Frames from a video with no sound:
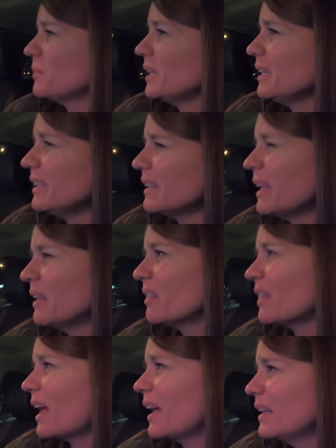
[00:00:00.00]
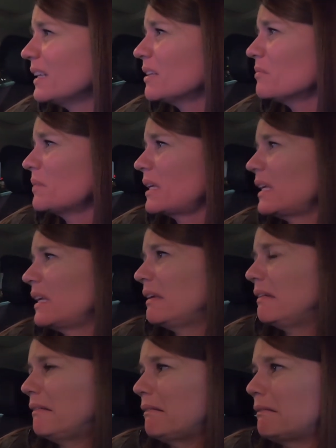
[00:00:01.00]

me? They lied to me.